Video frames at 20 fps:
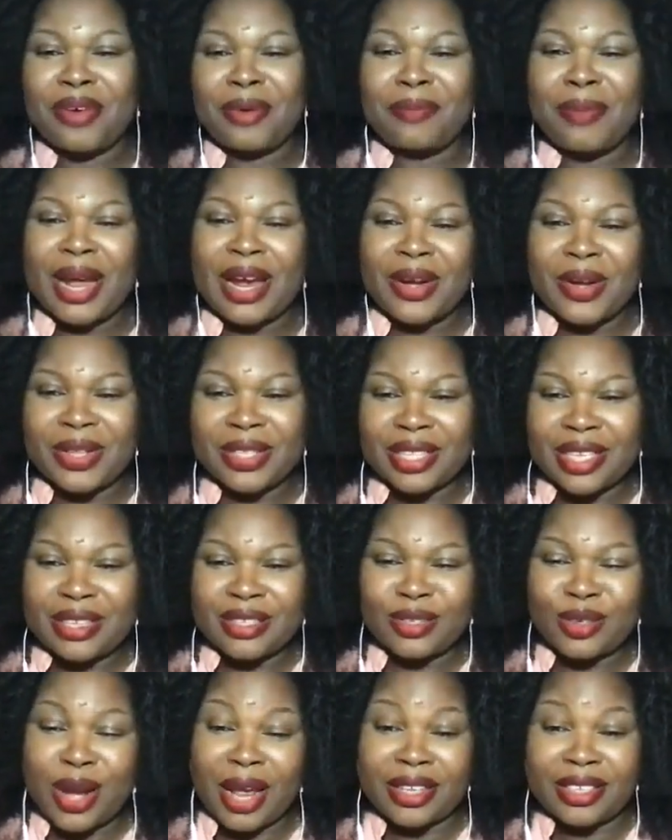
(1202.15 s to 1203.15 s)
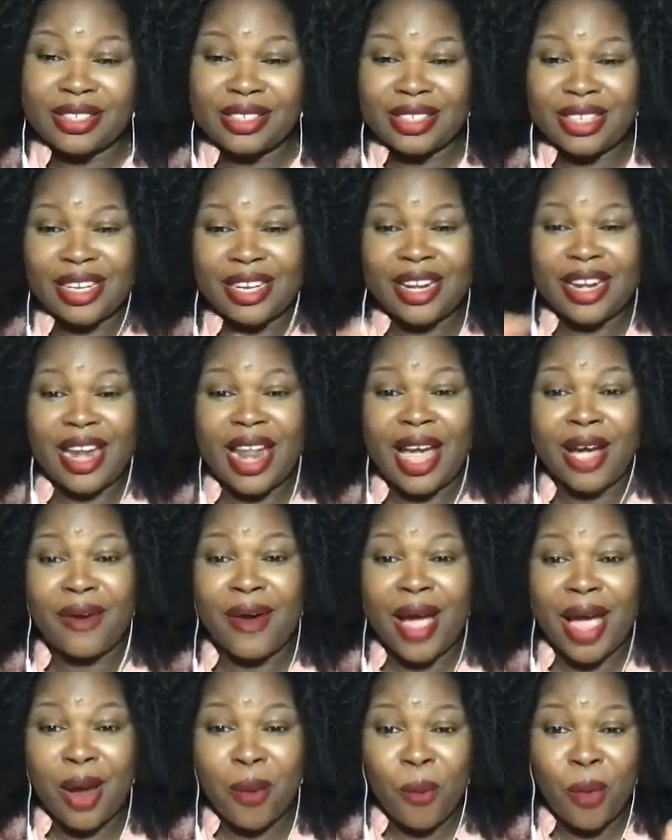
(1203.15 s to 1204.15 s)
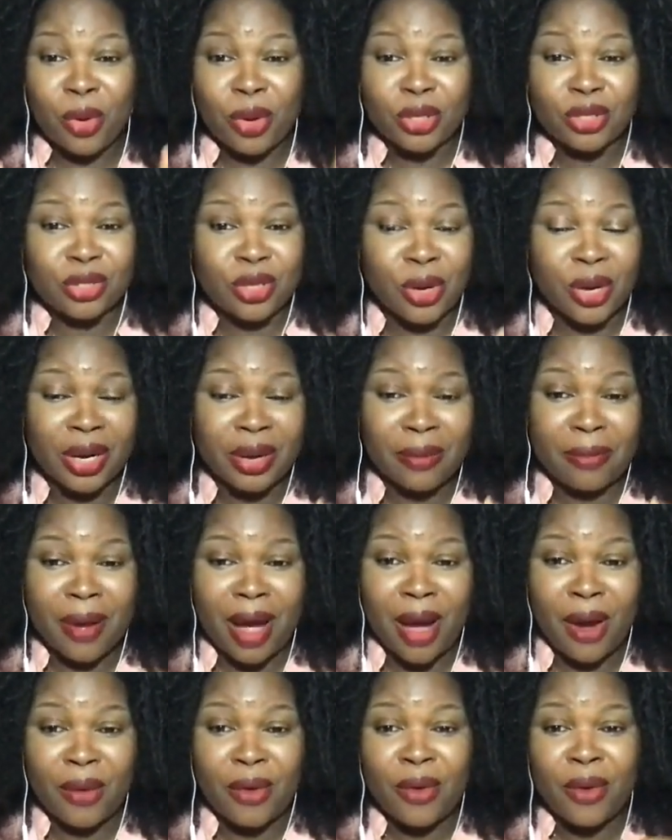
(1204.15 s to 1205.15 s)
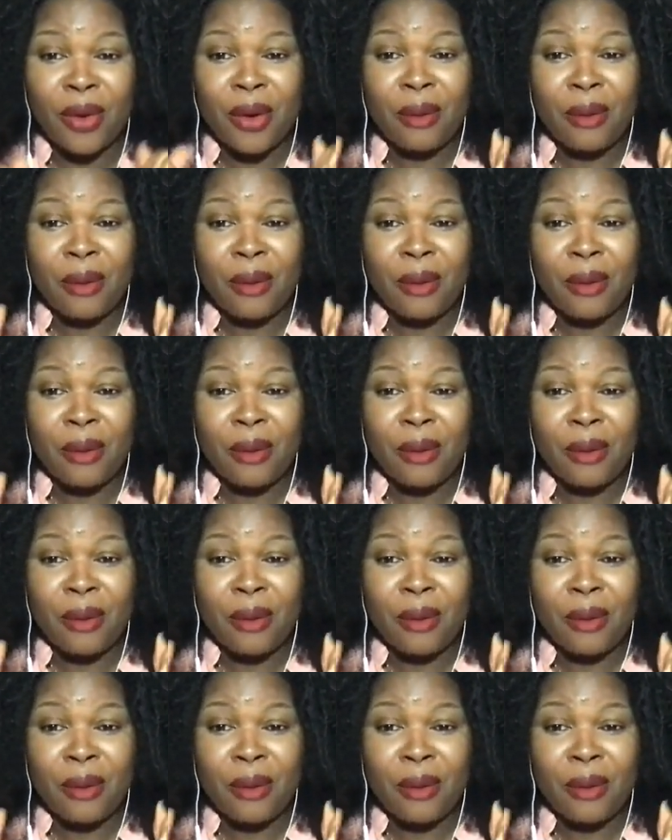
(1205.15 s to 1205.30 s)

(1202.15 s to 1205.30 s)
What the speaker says: from my content strategy, now I want to talk about